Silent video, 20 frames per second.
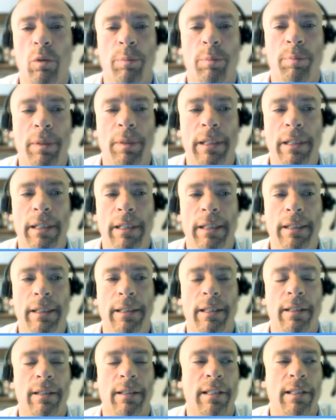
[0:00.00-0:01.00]
would
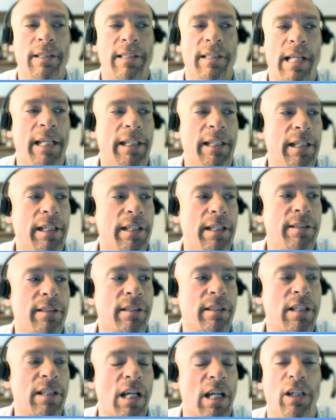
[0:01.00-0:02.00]
be, the saying
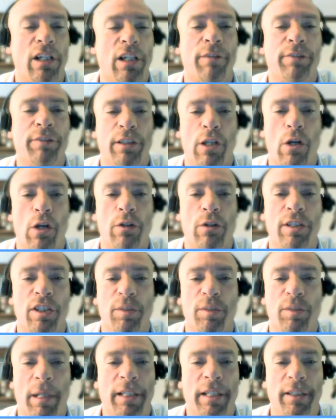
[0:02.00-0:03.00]
is, cutting off your
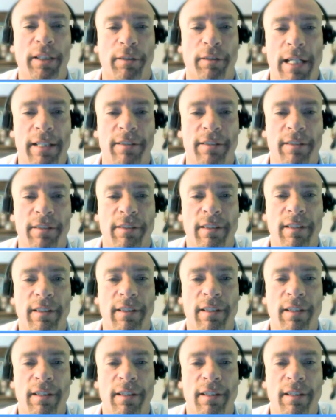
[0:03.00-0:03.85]
nose to spite your face.